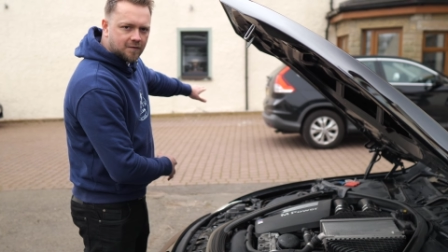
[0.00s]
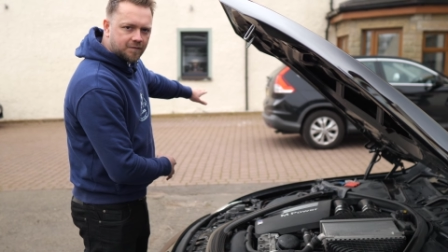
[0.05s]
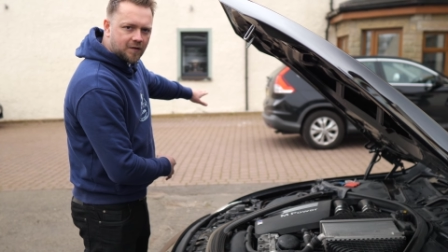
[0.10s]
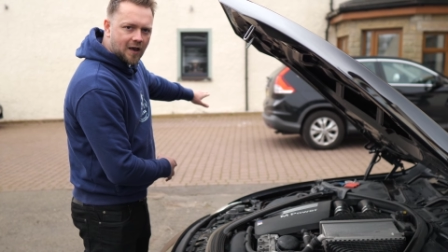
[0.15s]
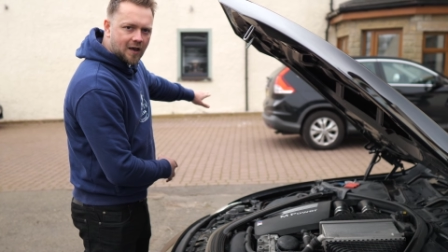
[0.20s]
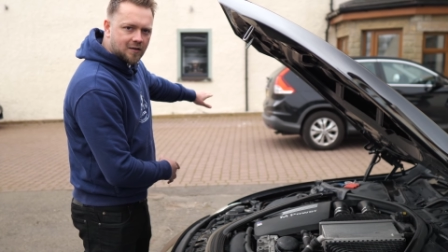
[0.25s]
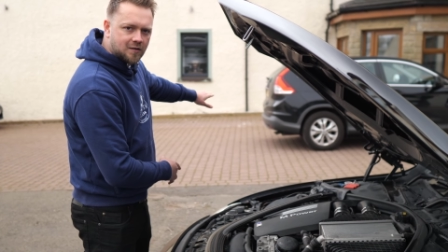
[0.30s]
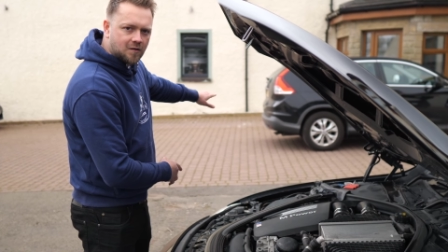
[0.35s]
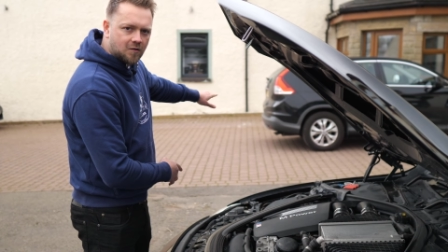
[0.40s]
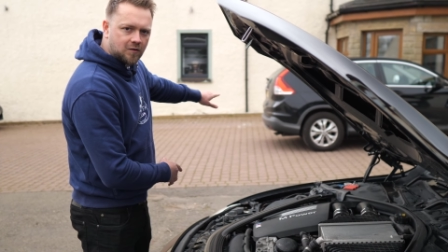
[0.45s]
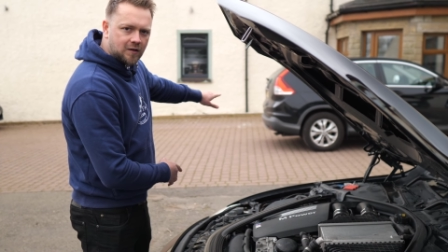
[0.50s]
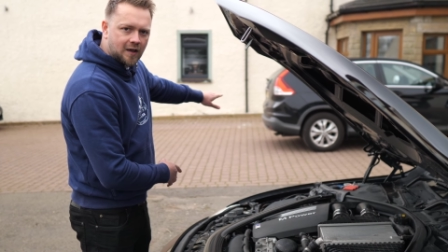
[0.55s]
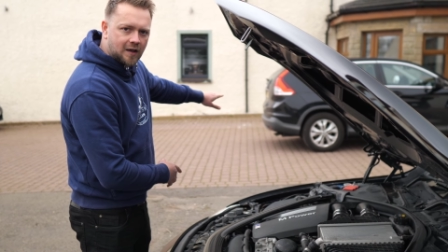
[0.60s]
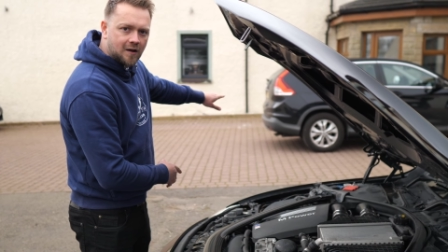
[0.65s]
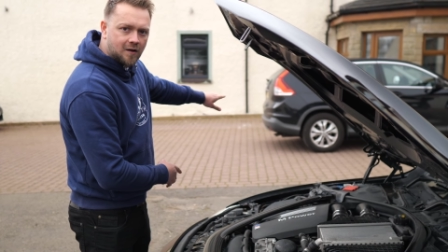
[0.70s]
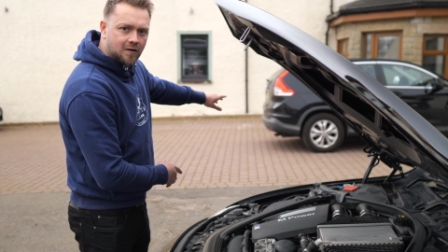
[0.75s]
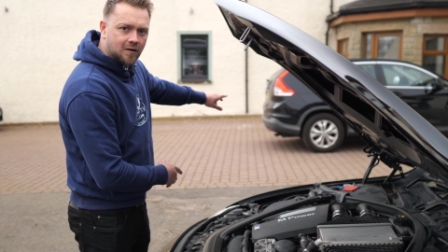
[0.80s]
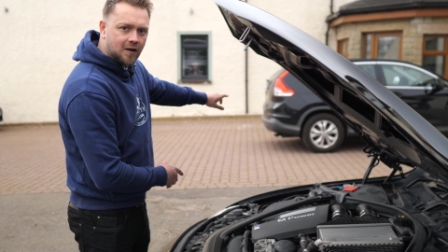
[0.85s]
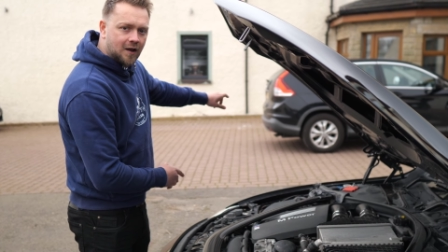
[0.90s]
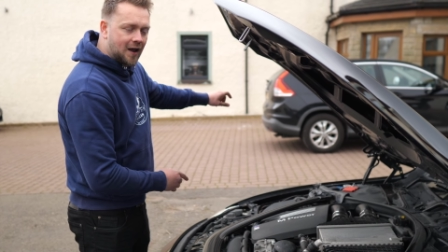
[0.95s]
of
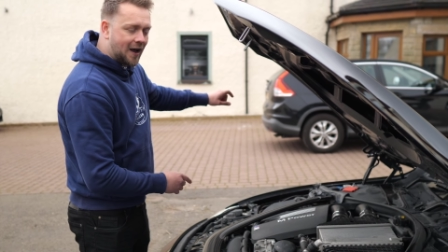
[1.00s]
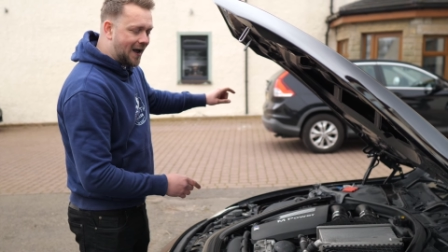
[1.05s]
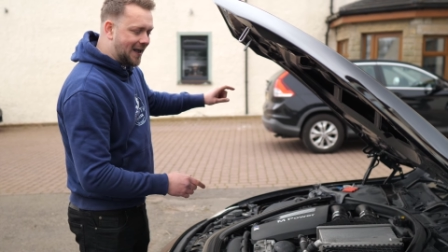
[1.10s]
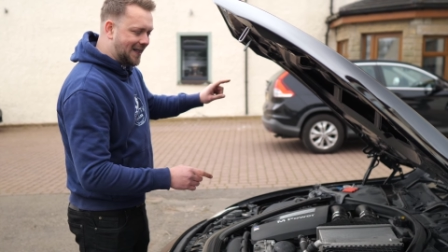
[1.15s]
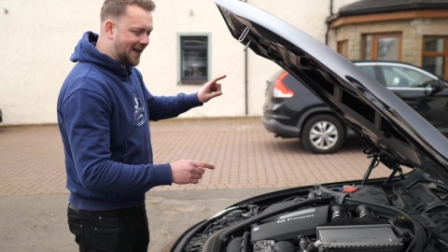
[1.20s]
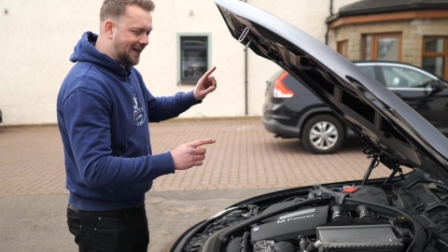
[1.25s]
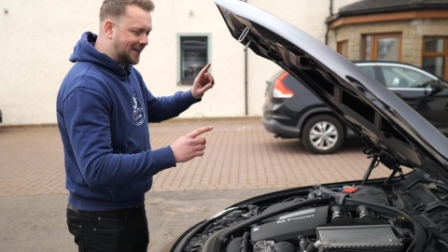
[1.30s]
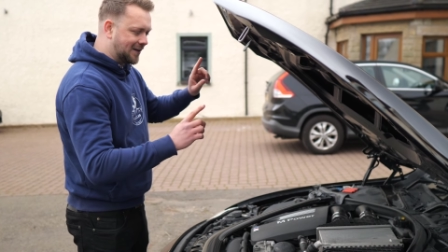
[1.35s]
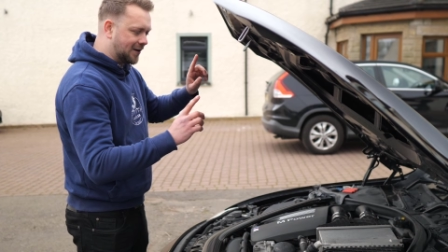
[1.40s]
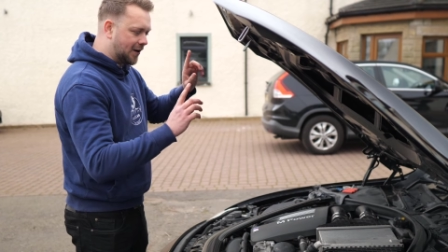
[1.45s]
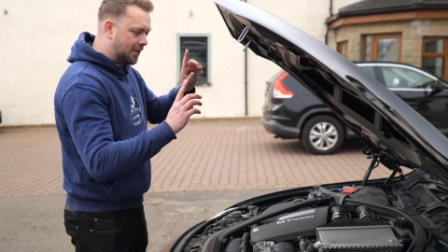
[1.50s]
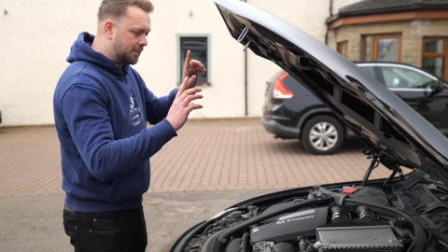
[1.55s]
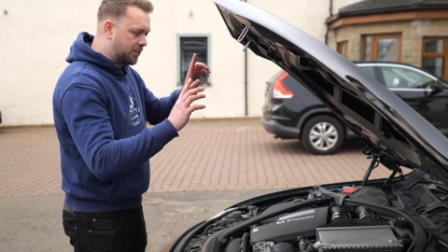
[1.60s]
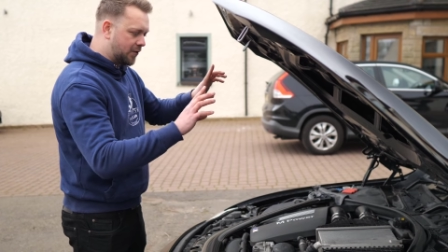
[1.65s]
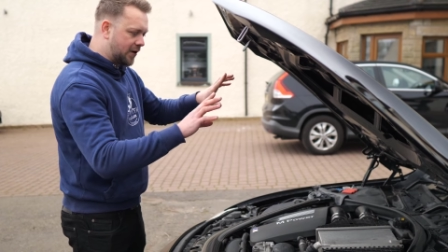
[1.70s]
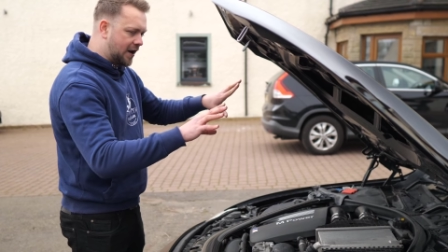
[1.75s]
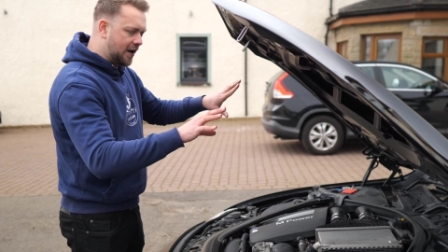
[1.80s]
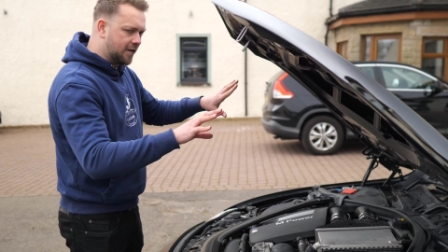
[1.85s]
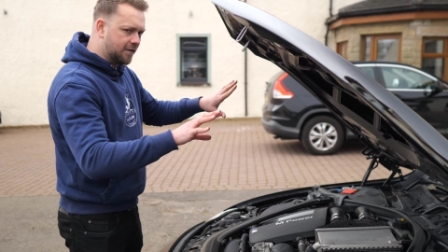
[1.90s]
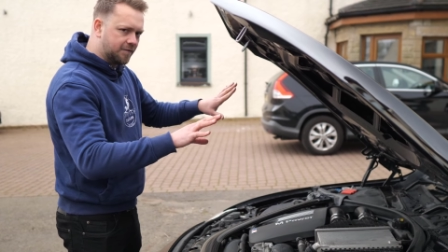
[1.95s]
yesteryear, and into a
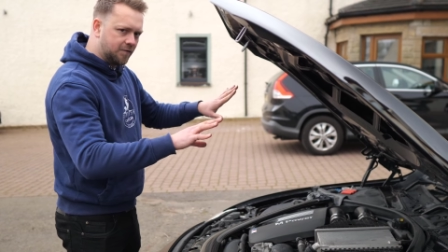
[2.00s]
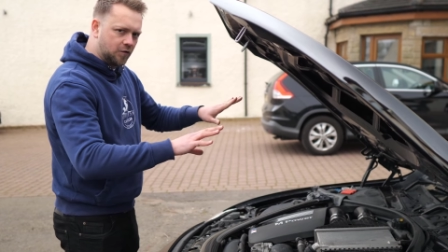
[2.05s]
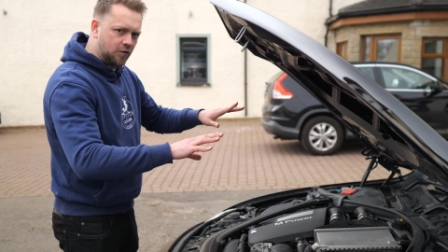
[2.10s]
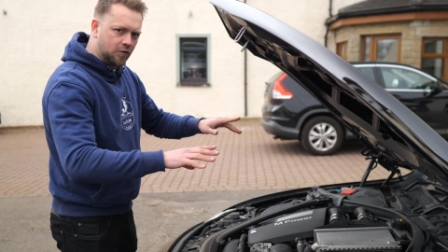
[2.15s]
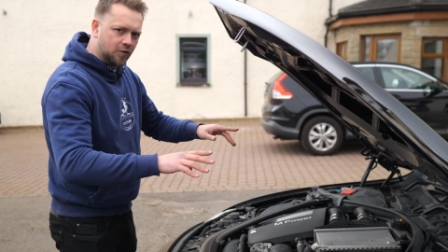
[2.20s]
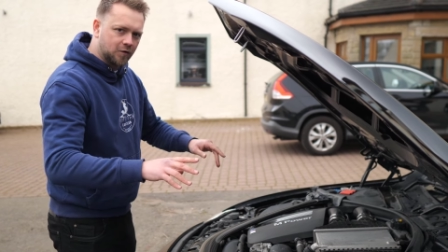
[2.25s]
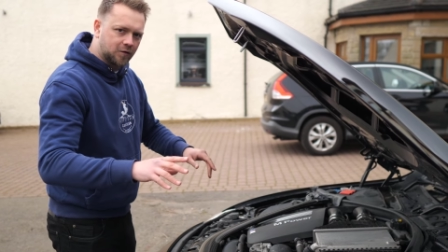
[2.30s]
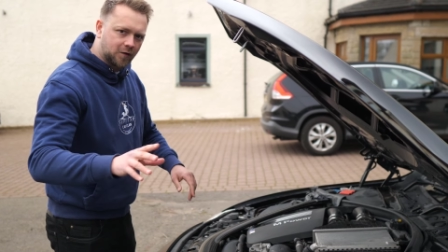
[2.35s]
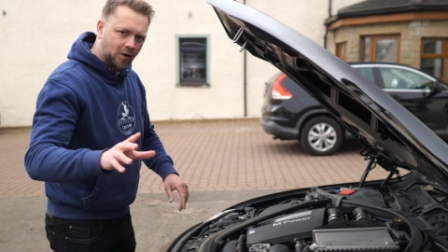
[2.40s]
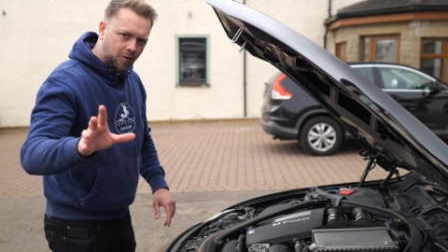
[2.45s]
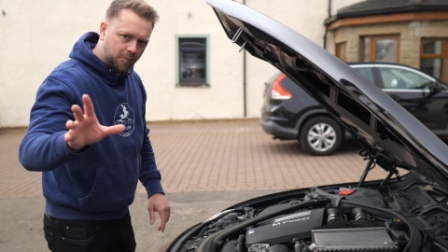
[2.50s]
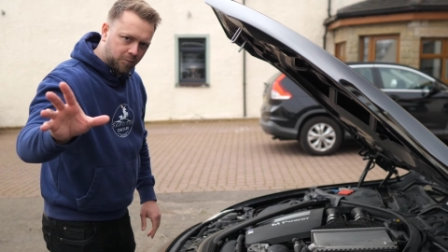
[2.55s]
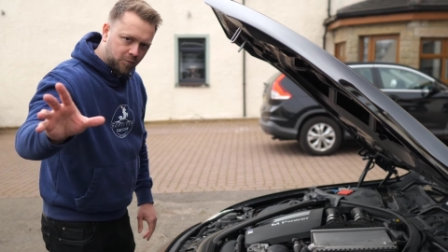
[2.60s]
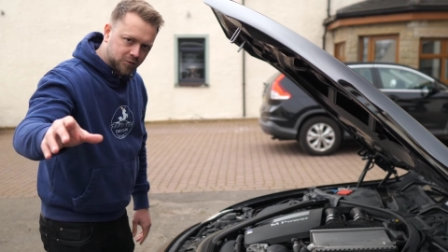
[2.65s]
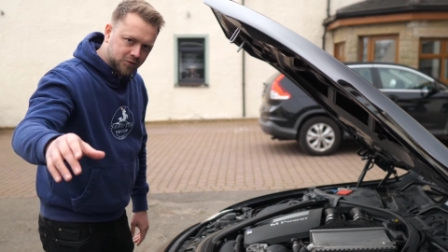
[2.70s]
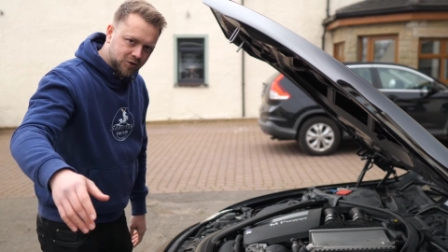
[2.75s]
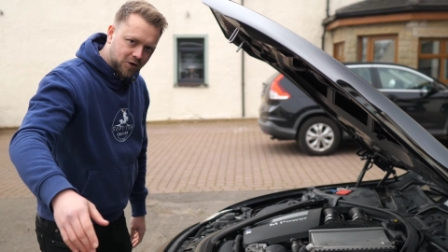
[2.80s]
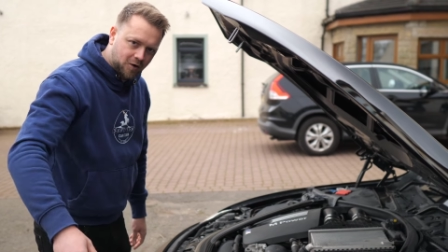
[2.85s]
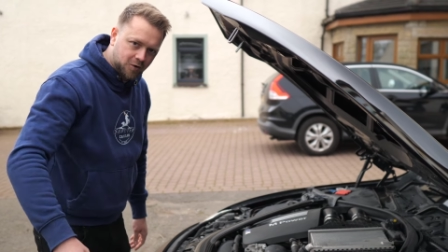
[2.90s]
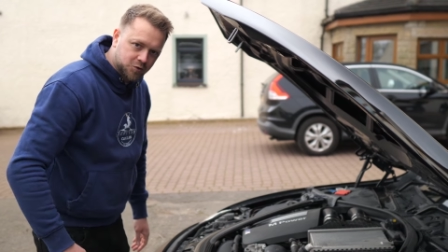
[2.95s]
brave new
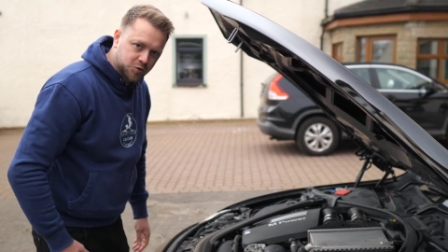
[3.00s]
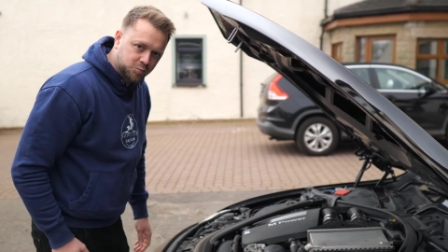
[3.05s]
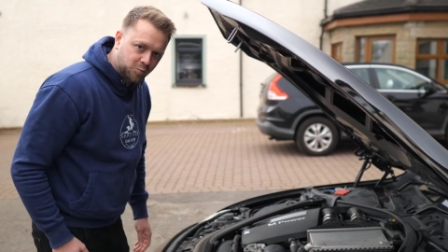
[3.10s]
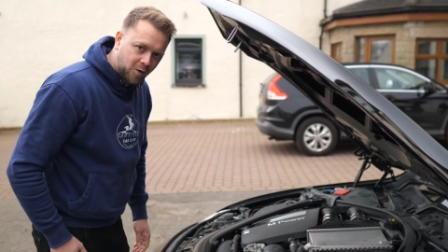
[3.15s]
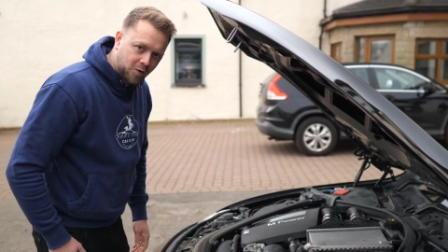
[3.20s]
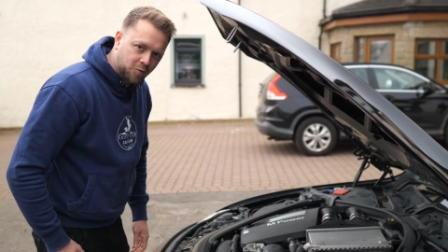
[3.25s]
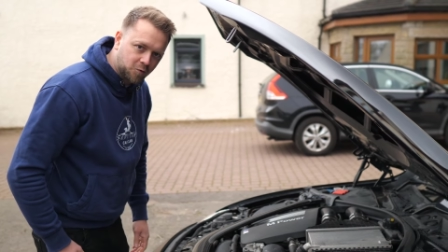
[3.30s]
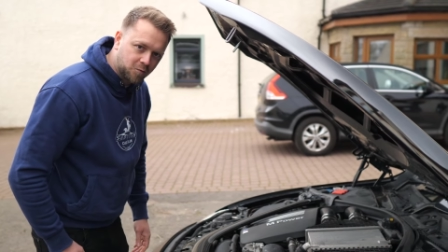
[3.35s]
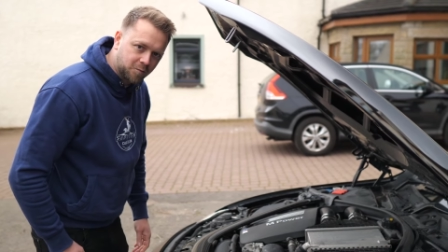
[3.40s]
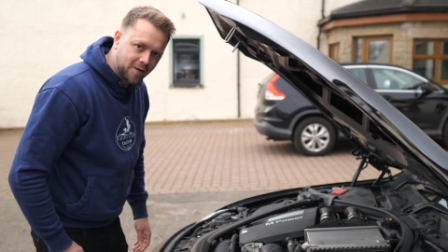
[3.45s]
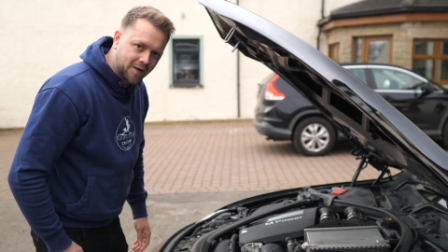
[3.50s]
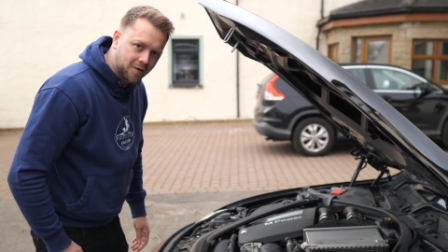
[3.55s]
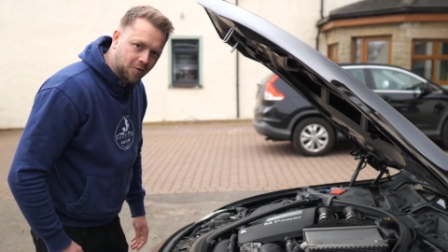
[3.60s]
turbocharged world we